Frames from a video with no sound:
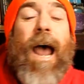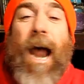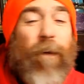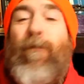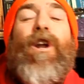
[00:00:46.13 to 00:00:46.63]

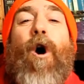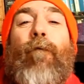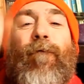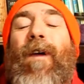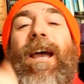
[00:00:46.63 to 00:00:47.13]
And if you
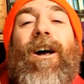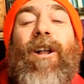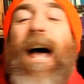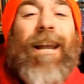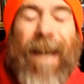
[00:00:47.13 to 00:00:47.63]
don't
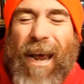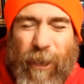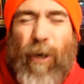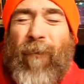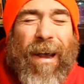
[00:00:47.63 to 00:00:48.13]
feel
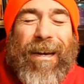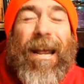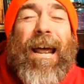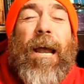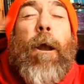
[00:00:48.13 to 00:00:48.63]
like you fit
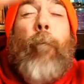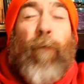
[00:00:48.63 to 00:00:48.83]
in,